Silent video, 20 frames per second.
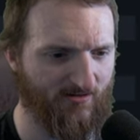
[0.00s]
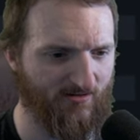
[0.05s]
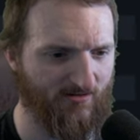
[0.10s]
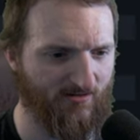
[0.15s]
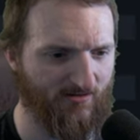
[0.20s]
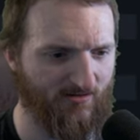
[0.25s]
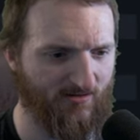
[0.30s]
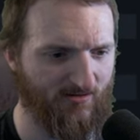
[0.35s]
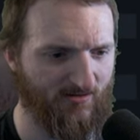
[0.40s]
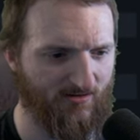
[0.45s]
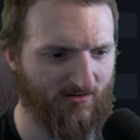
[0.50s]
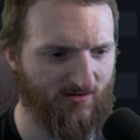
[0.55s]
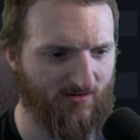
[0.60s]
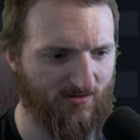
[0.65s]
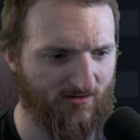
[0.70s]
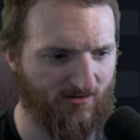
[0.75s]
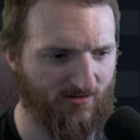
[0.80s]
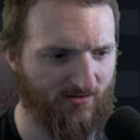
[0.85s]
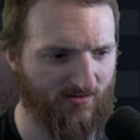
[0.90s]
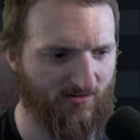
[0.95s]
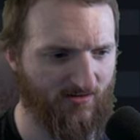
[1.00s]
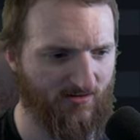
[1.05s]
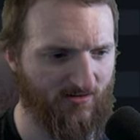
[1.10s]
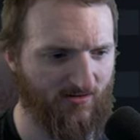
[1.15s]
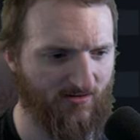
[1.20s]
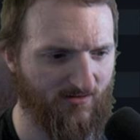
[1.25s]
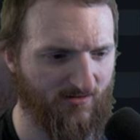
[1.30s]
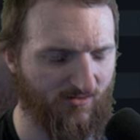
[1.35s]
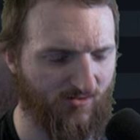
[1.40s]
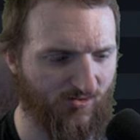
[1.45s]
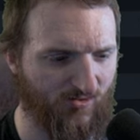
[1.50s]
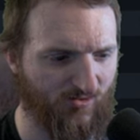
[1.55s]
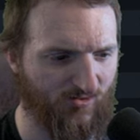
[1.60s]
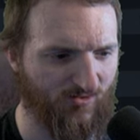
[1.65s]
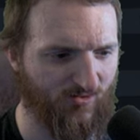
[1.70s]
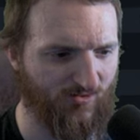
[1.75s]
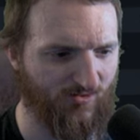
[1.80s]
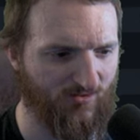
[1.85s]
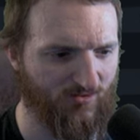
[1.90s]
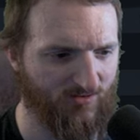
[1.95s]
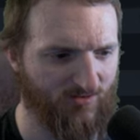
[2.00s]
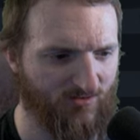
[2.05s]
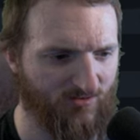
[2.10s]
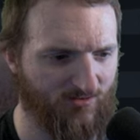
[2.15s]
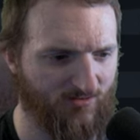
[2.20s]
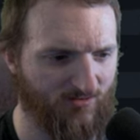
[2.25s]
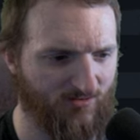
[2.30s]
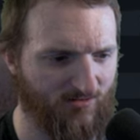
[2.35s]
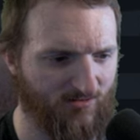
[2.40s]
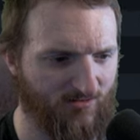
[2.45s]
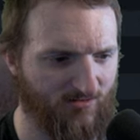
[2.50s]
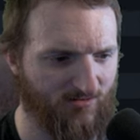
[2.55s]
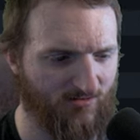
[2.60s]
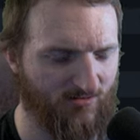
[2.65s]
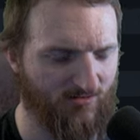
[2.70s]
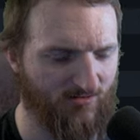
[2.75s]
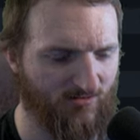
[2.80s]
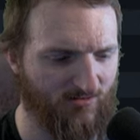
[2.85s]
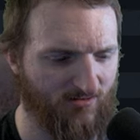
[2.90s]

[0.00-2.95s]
(no one is talking)